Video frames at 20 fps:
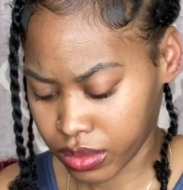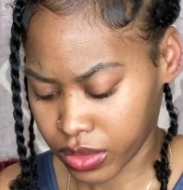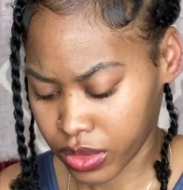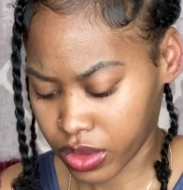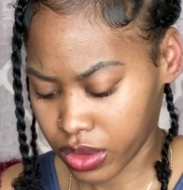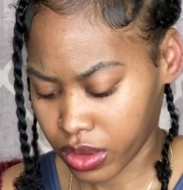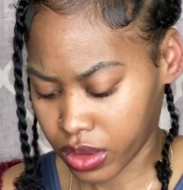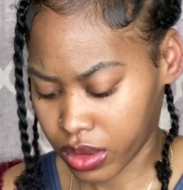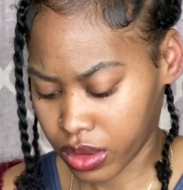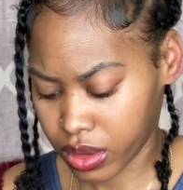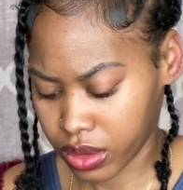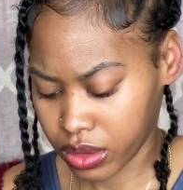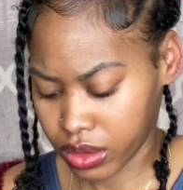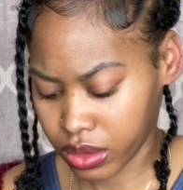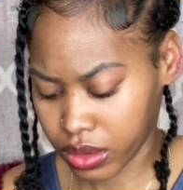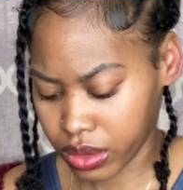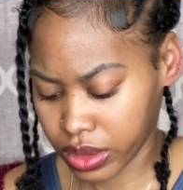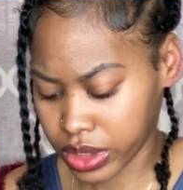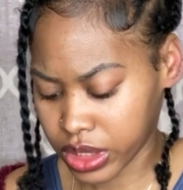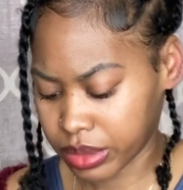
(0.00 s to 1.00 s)
Okay, so
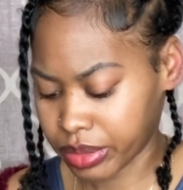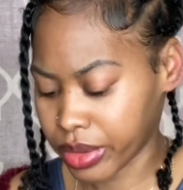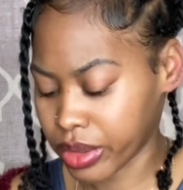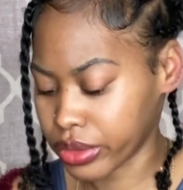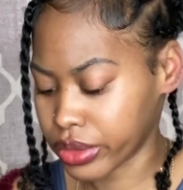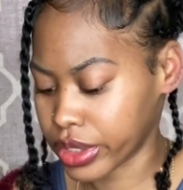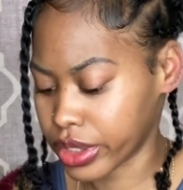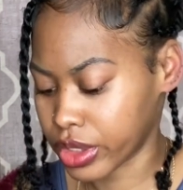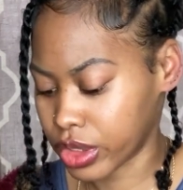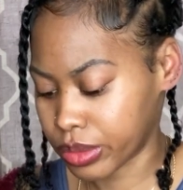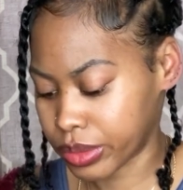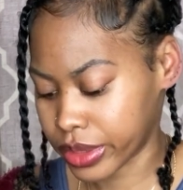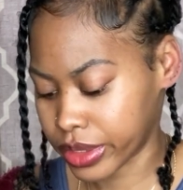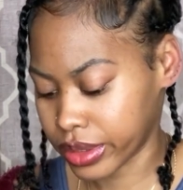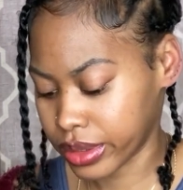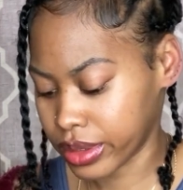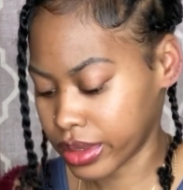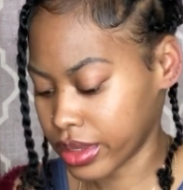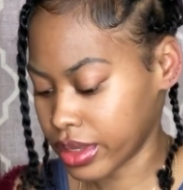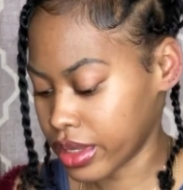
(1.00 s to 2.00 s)
I just peeled it open.
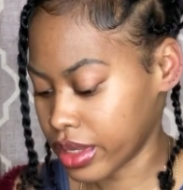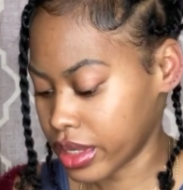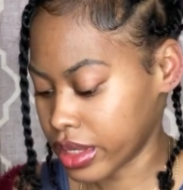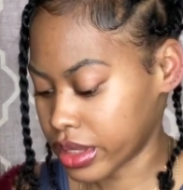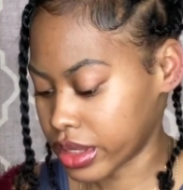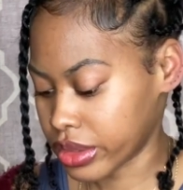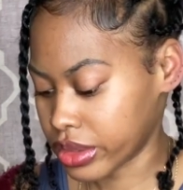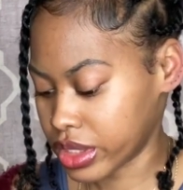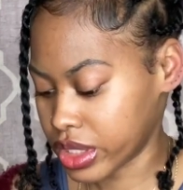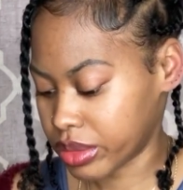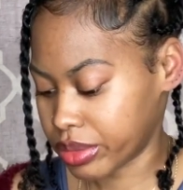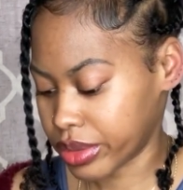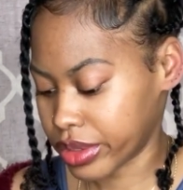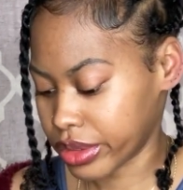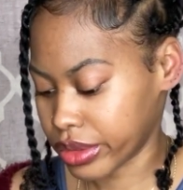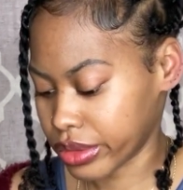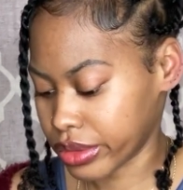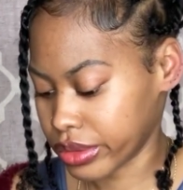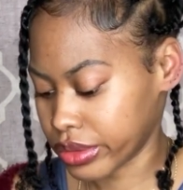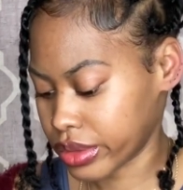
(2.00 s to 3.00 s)
It just
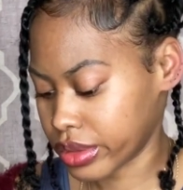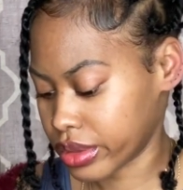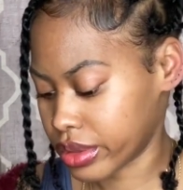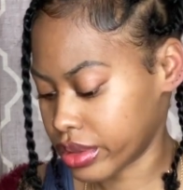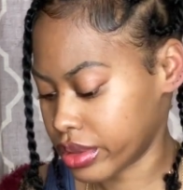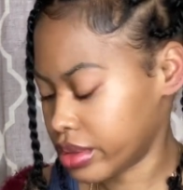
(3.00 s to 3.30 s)
peels.